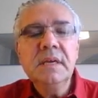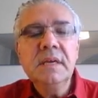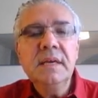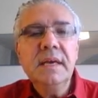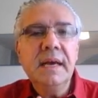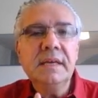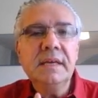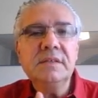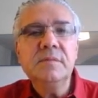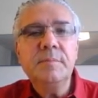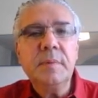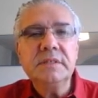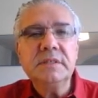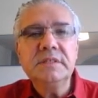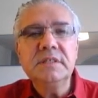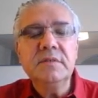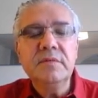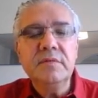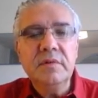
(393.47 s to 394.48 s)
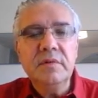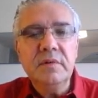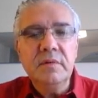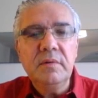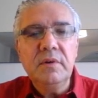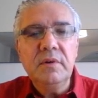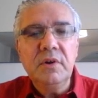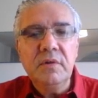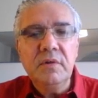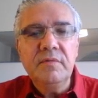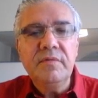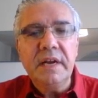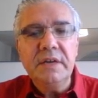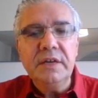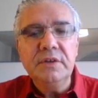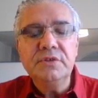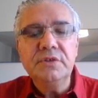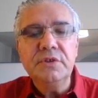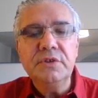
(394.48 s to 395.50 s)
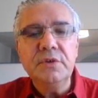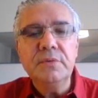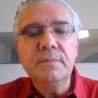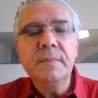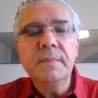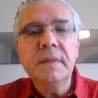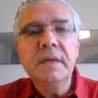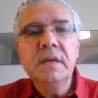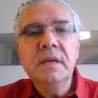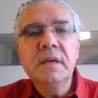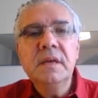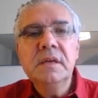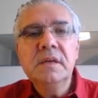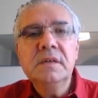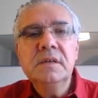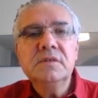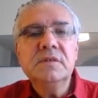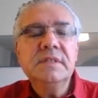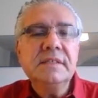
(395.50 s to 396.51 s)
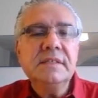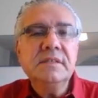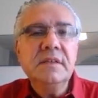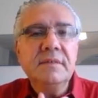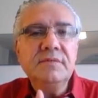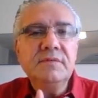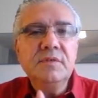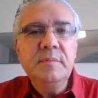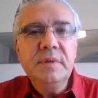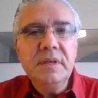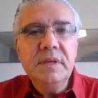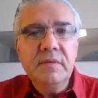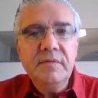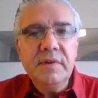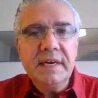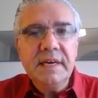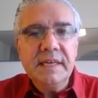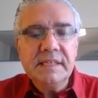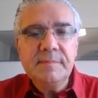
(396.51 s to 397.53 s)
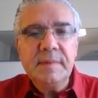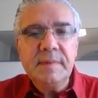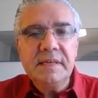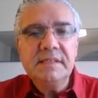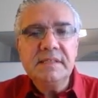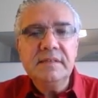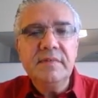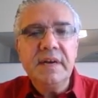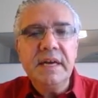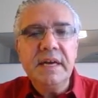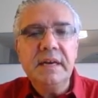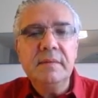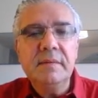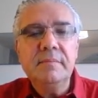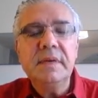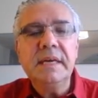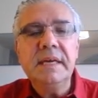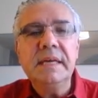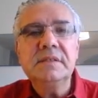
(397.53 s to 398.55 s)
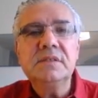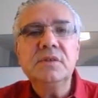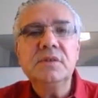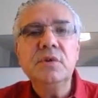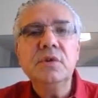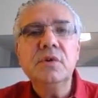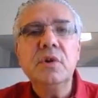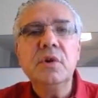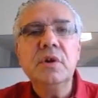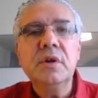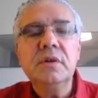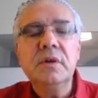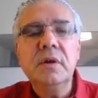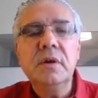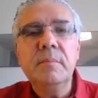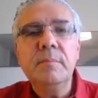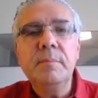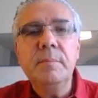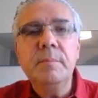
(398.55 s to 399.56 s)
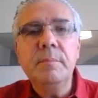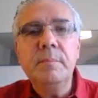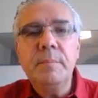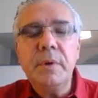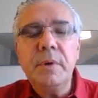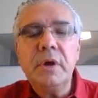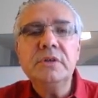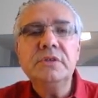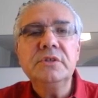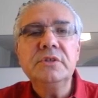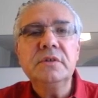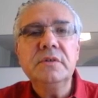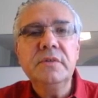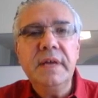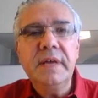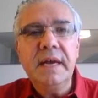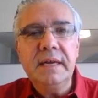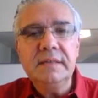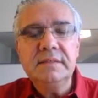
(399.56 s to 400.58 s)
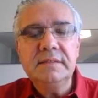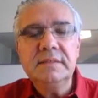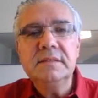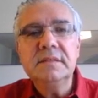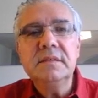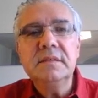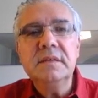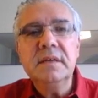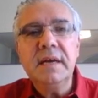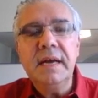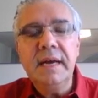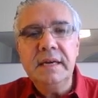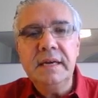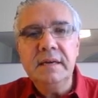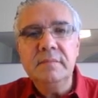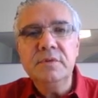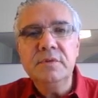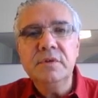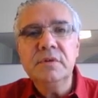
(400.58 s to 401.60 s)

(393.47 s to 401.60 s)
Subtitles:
Has a particular value to you. So it doesn't have to be a very expensive item. And so you're going to barter that item.